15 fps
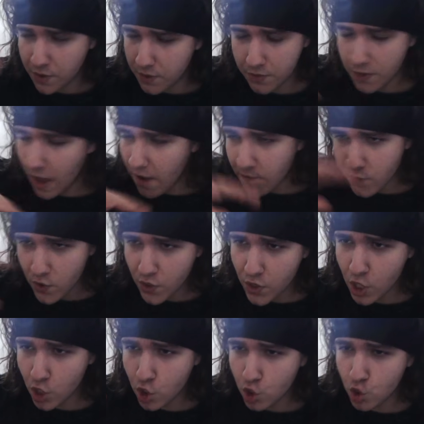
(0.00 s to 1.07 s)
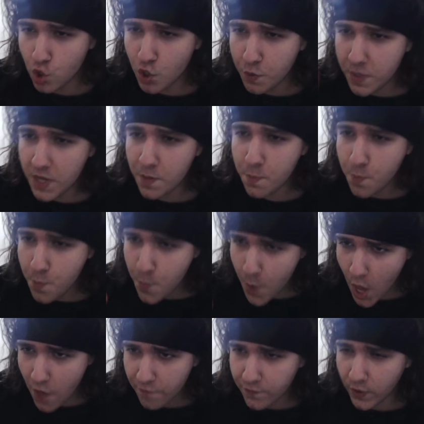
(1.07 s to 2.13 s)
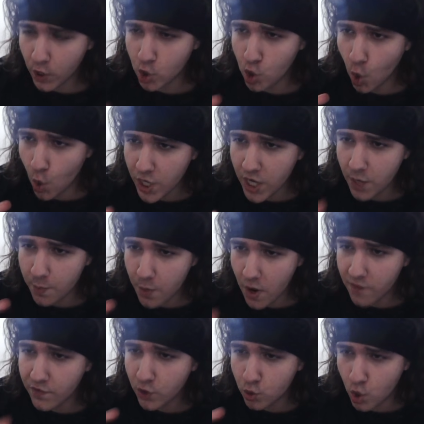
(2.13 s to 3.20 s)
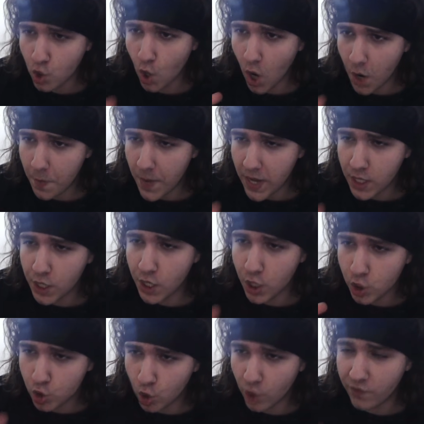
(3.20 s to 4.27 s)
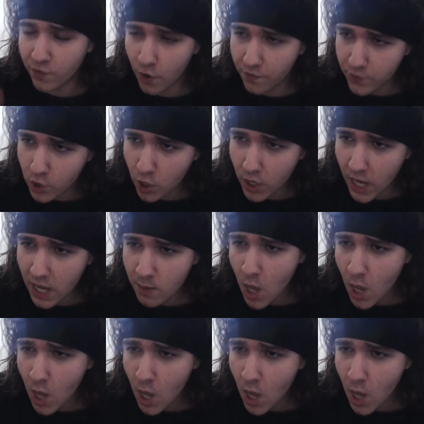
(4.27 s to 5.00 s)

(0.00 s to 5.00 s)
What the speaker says: Everything should be perfect or near perfect when you are making a story for a video game.